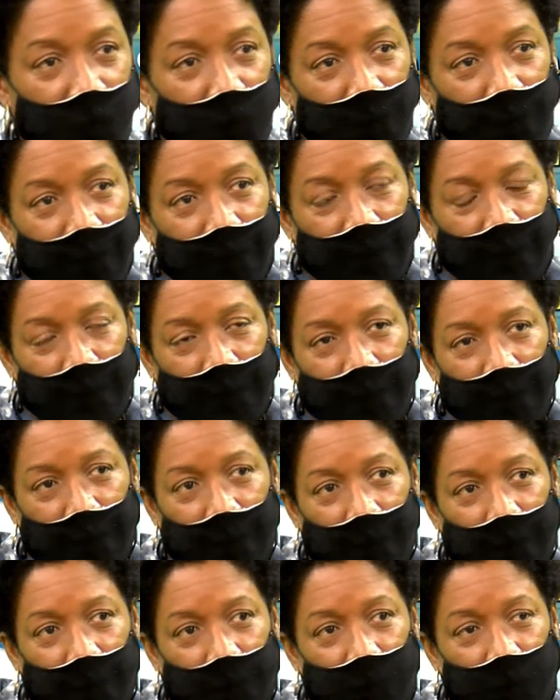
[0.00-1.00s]
So
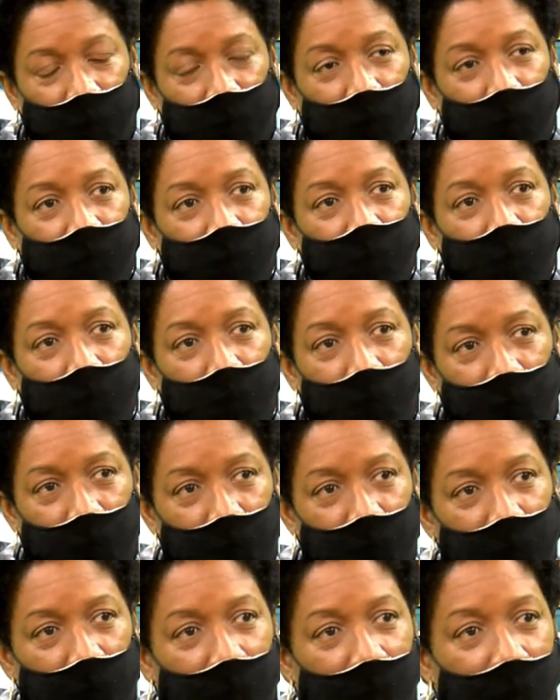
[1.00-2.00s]
you're saying that
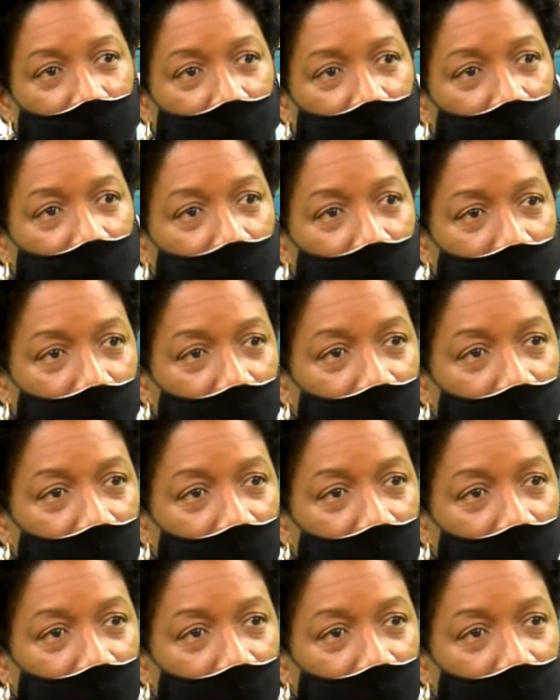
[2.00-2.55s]
even your